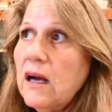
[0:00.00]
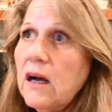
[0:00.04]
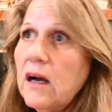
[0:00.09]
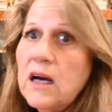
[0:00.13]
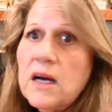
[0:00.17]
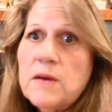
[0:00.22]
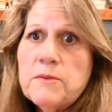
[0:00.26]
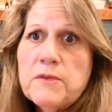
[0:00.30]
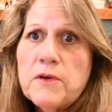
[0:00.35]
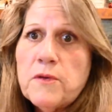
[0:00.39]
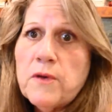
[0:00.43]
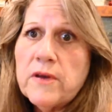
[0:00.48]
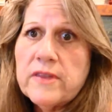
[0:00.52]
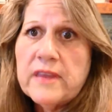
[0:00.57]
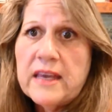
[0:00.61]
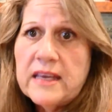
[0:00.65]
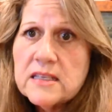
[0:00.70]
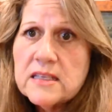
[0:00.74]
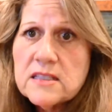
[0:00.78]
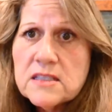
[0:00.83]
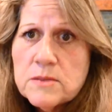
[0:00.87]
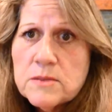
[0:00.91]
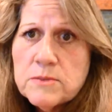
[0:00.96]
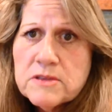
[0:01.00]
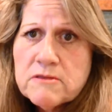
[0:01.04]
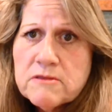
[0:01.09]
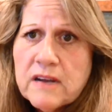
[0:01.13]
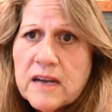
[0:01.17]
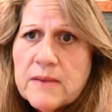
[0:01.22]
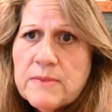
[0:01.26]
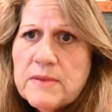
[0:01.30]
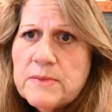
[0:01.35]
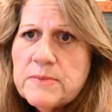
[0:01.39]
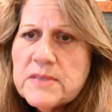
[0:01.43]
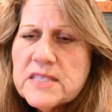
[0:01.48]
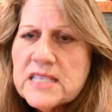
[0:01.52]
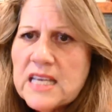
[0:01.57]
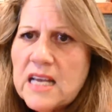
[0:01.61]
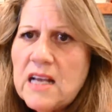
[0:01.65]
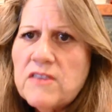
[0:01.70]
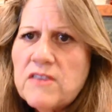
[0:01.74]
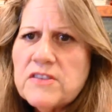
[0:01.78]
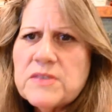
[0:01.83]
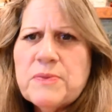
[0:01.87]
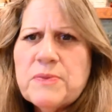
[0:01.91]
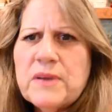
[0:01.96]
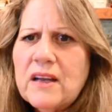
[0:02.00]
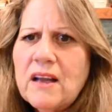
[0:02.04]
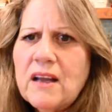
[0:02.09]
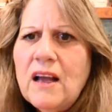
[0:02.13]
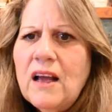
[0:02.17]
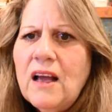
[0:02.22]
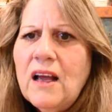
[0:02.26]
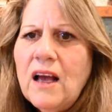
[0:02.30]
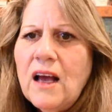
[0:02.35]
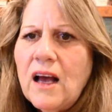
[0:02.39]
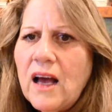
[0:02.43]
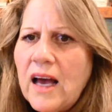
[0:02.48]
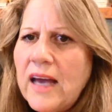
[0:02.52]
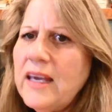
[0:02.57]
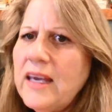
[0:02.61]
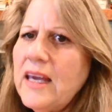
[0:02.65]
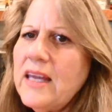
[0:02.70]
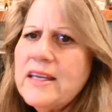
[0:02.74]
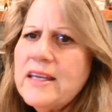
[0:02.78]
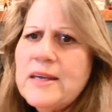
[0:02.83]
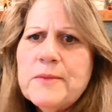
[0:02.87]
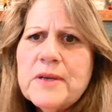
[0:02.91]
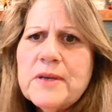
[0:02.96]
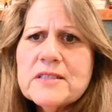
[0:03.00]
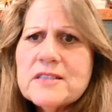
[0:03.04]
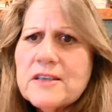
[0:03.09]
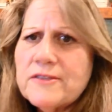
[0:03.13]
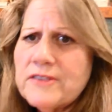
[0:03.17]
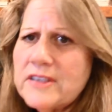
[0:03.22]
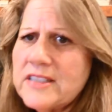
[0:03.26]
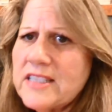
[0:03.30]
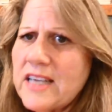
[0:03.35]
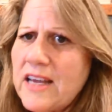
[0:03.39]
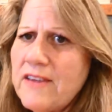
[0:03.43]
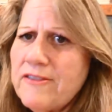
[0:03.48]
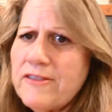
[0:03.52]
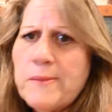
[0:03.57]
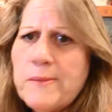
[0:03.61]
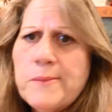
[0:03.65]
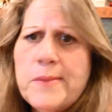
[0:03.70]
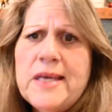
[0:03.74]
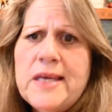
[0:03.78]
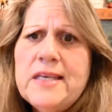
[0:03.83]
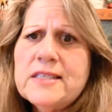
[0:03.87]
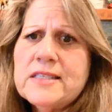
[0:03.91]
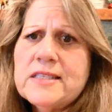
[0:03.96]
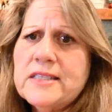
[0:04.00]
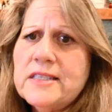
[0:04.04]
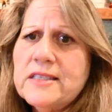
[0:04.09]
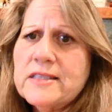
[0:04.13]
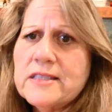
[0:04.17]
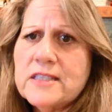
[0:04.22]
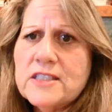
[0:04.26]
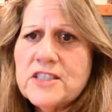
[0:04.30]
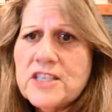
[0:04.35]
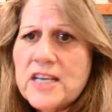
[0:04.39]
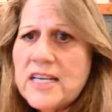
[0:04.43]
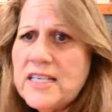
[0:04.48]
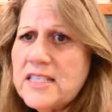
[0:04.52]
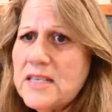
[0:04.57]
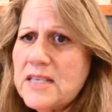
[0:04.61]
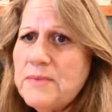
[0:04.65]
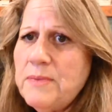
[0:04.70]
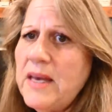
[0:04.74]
um, or they unsubscribe themselves. But I get emails every day from Macy's and J.C.